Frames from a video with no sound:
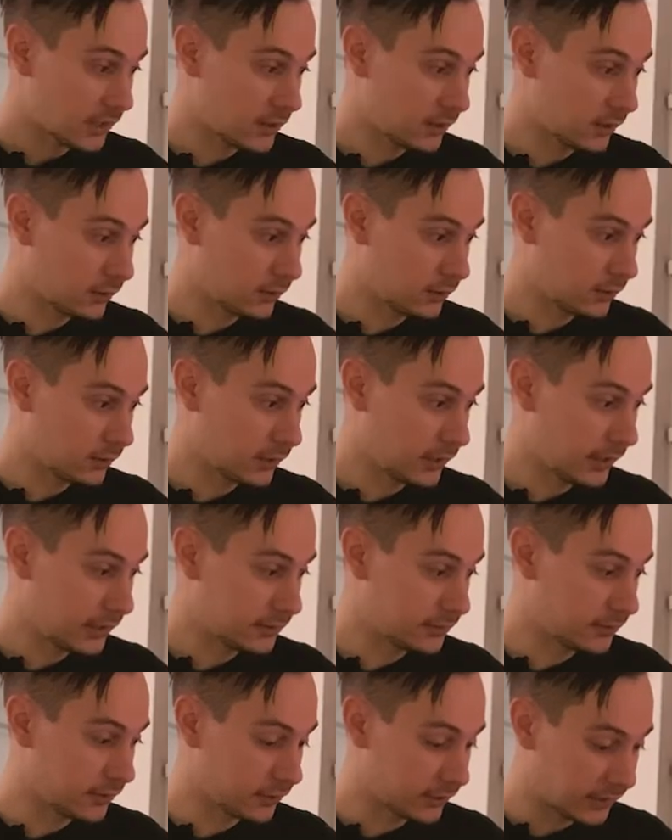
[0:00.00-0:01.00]

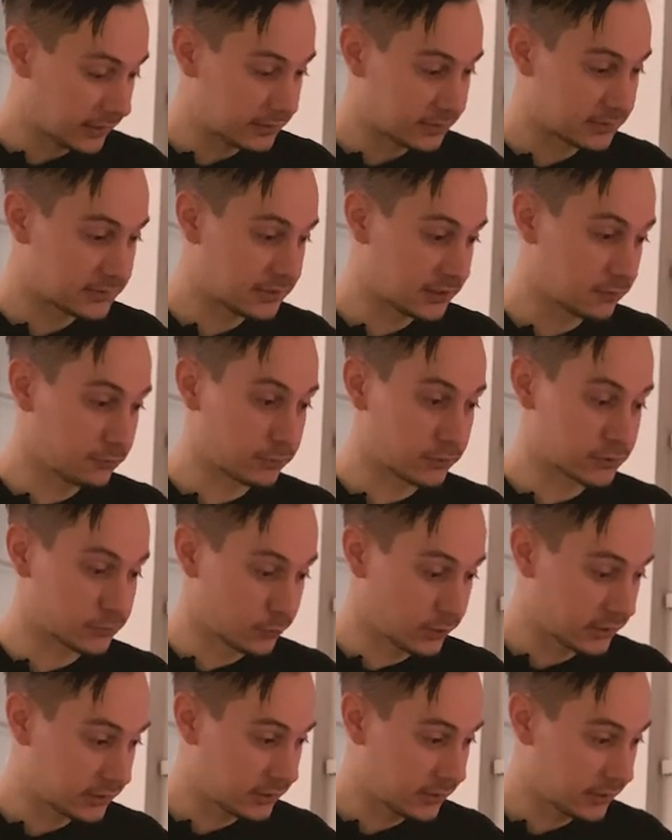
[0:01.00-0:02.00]
and the arcade itself was
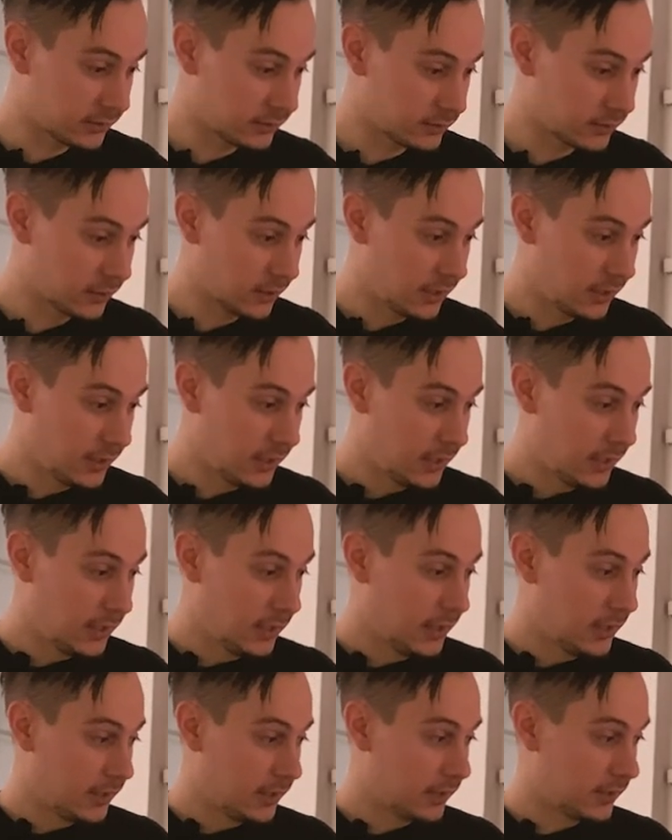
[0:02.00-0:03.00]
working,
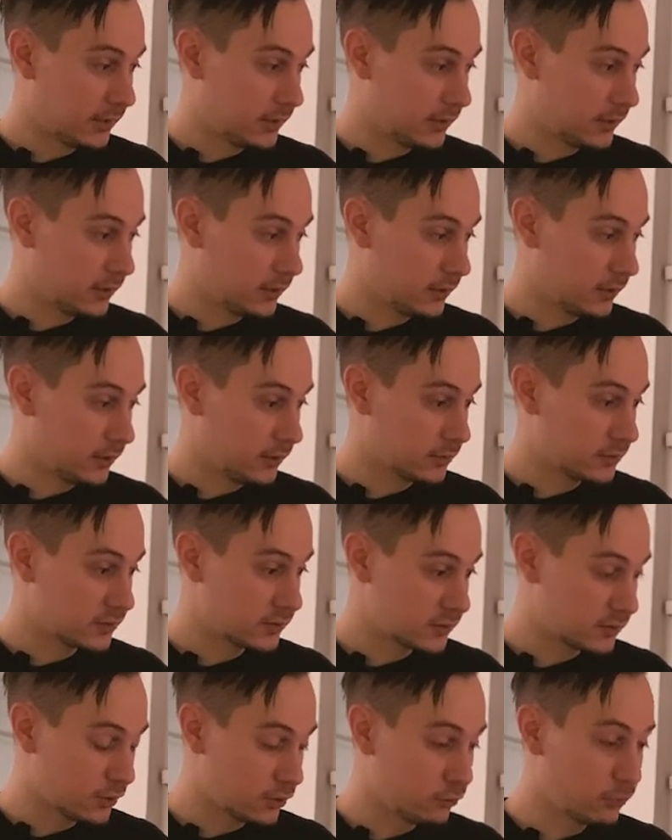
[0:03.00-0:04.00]

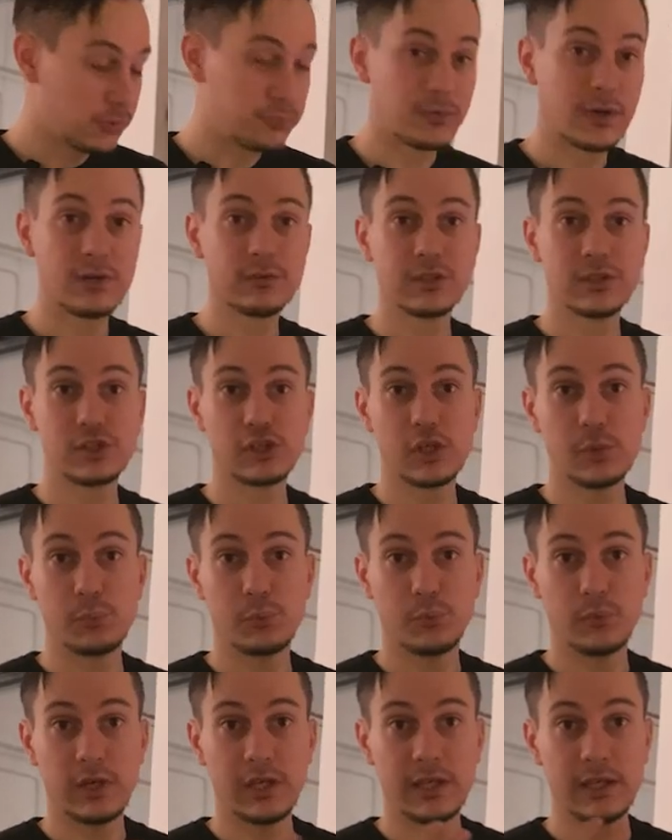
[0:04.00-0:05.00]
so we found a cheap
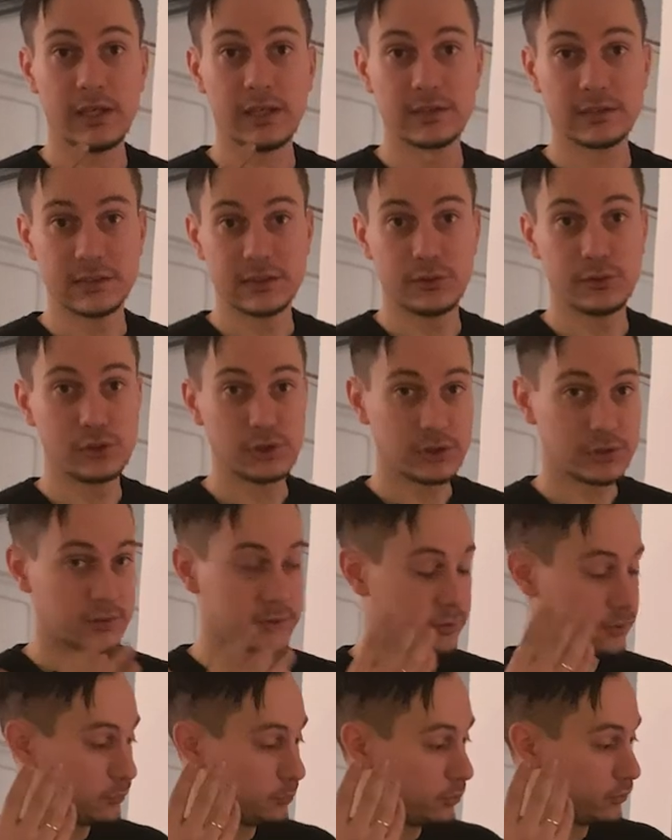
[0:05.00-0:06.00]
way and
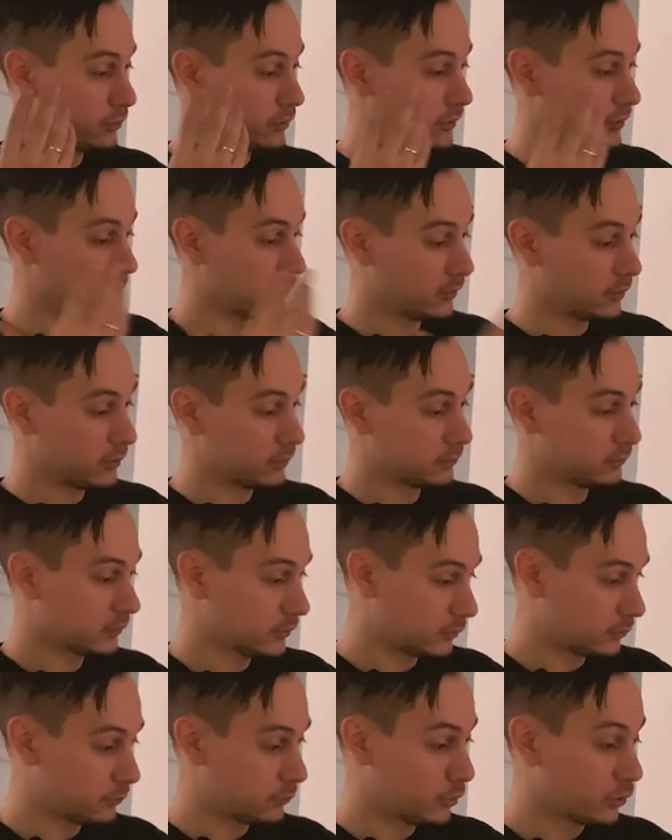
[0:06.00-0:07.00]
solution to put a
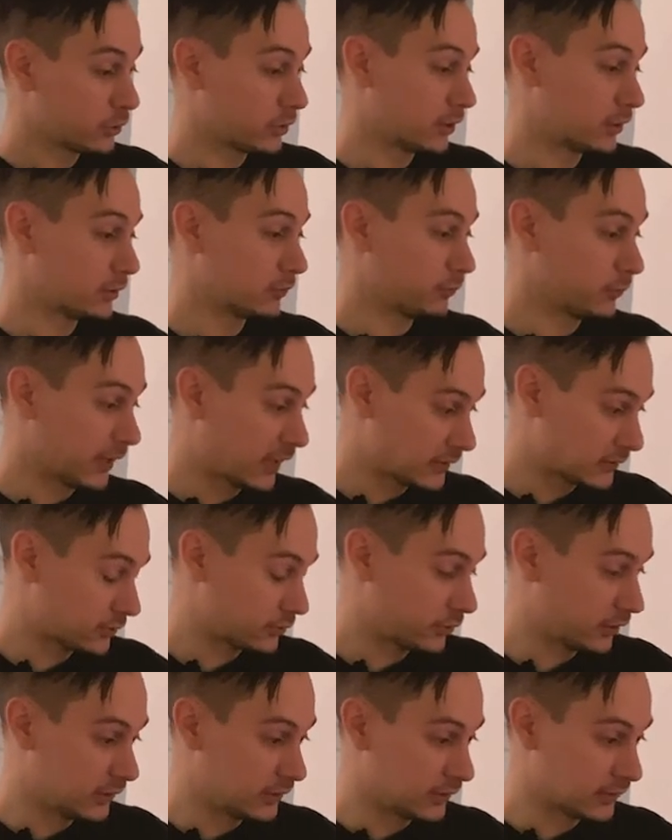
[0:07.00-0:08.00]
modern flat
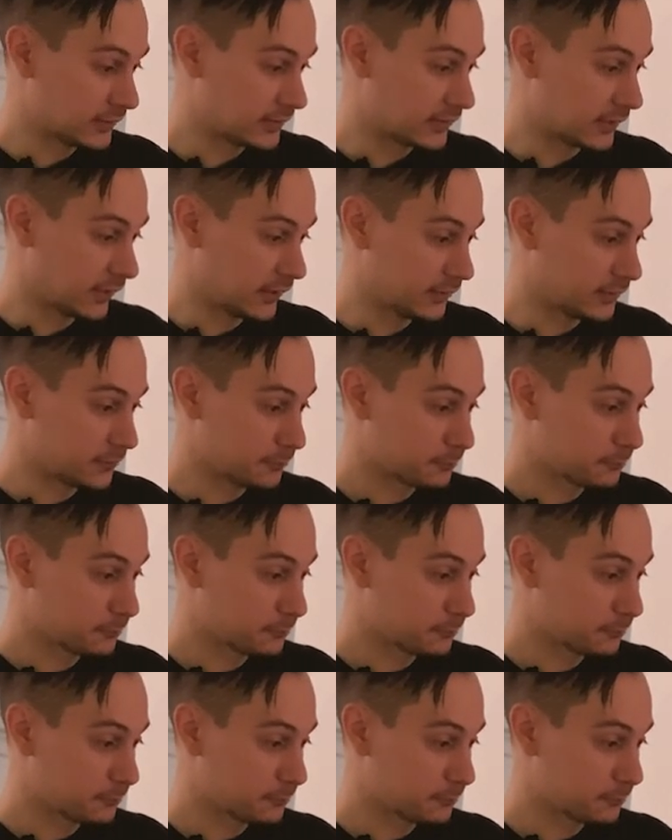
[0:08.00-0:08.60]
screen inside.